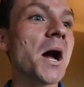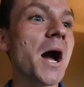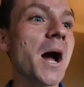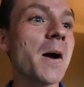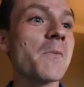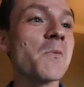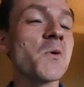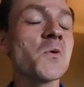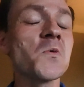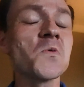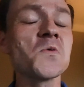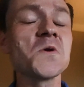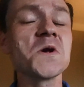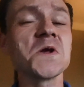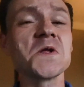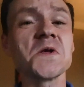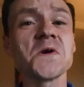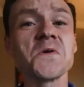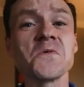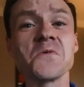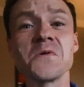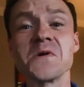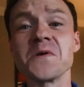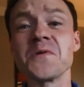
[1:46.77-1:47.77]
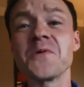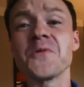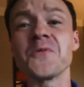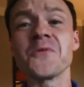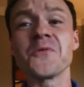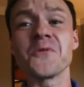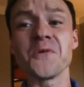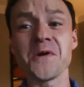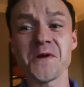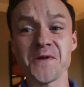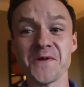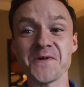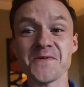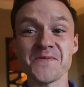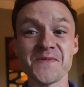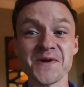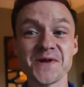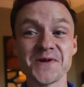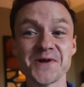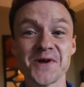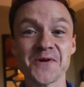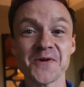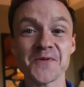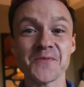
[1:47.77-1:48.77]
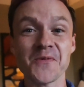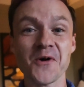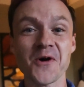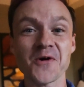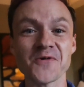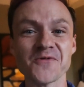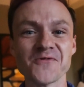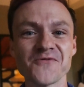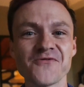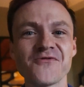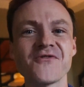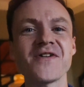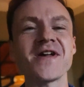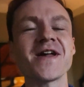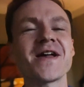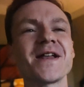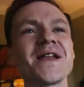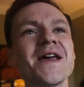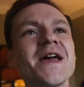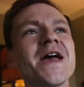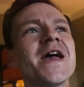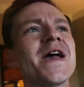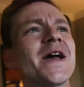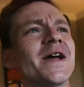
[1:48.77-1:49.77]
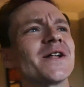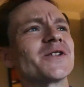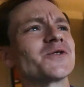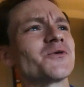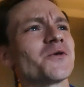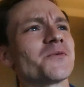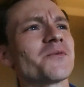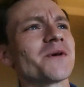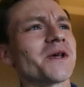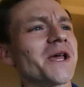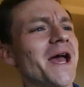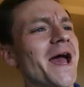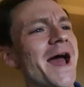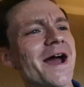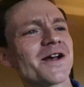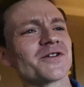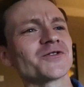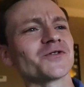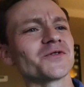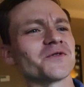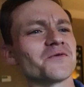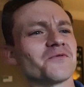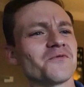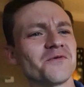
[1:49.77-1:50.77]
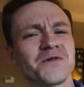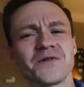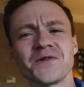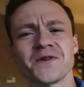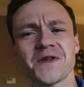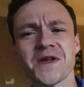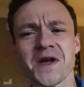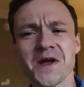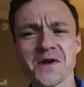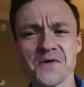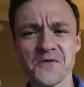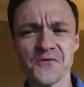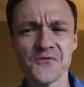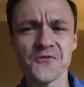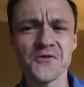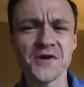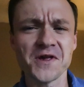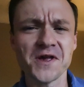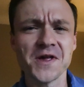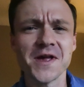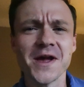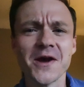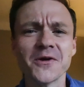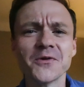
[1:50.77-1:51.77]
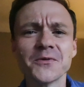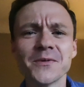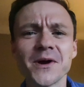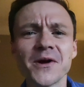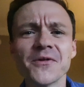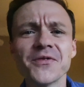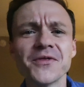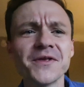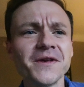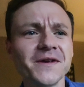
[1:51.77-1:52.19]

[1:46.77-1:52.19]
I'm a really, really, really big Dolly Parton fan, and so I'm like actually really kind of freaking out about